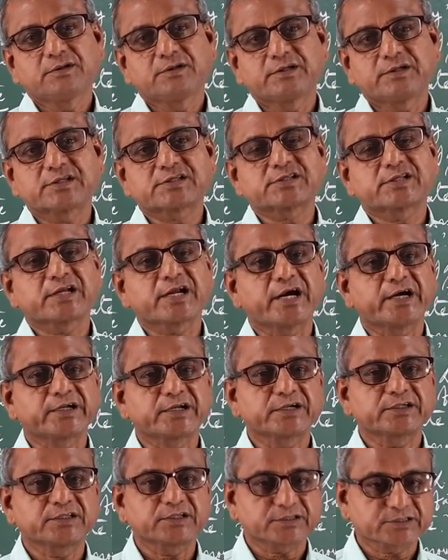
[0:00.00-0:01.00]

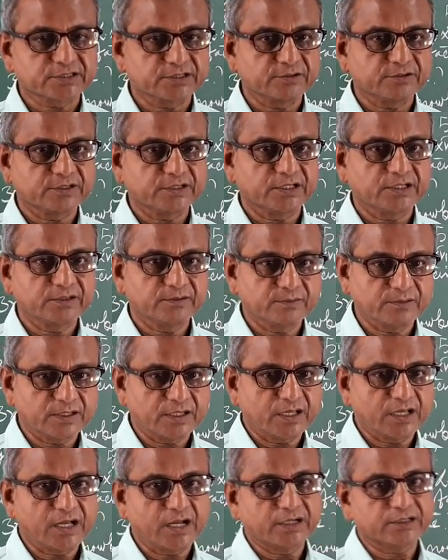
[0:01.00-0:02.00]
disregarded the theory,
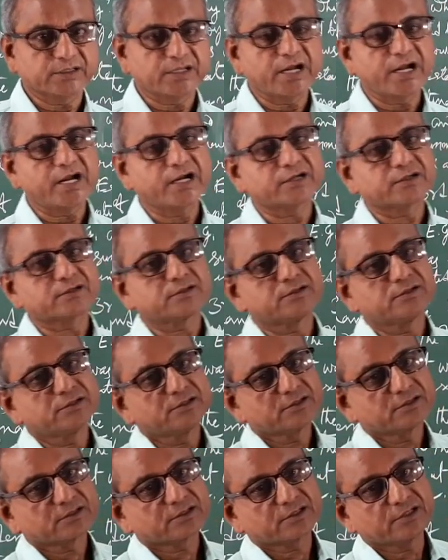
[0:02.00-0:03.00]
and
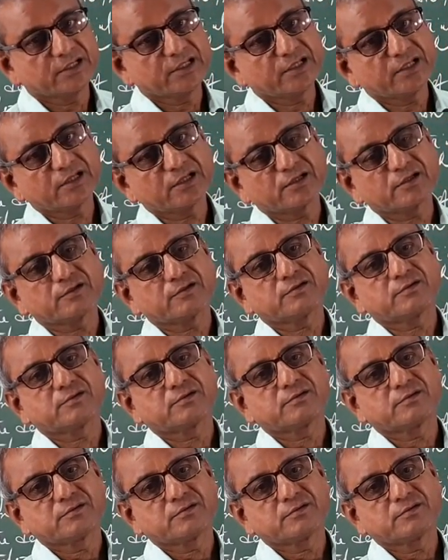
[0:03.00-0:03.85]
that king